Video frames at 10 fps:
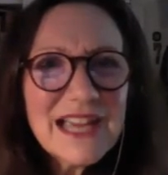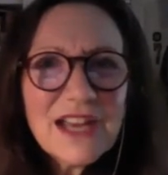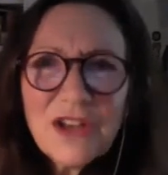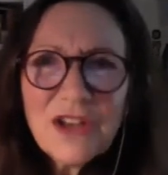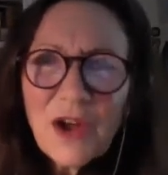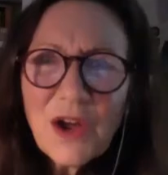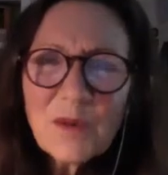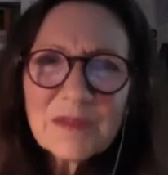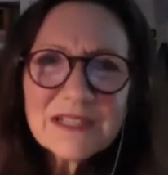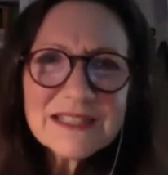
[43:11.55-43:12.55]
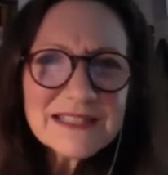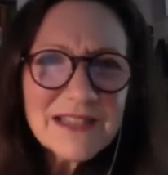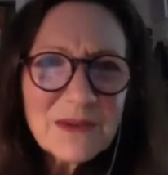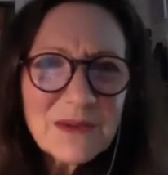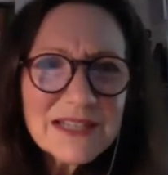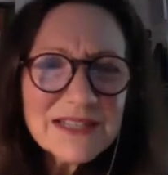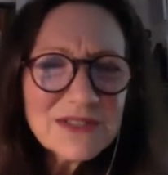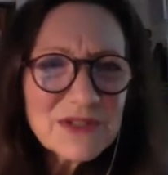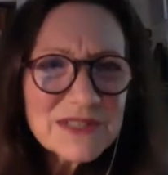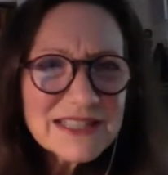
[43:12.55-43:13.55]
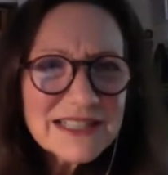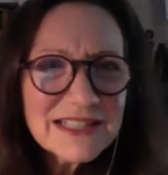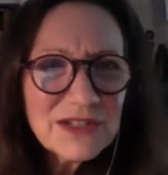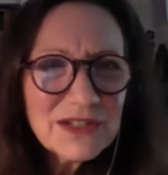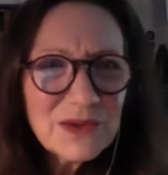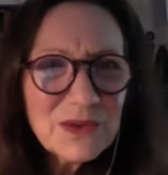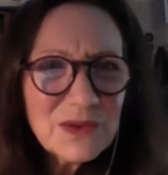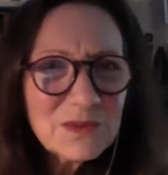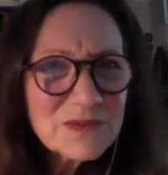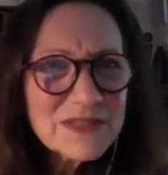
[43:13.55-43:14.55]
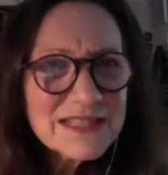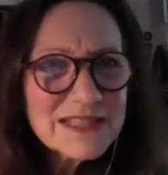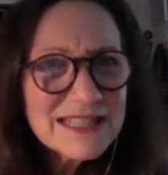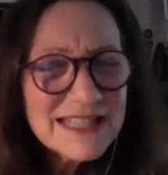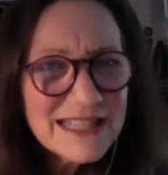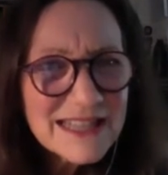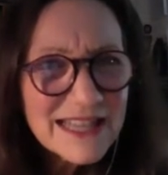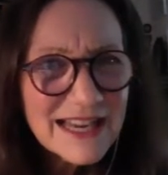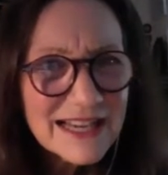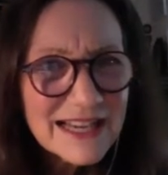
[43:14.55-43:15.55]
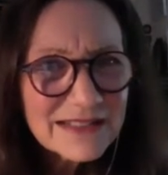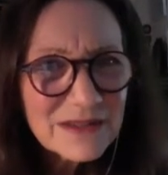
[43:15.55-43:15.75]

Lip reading: no, but it's so interesting you see that.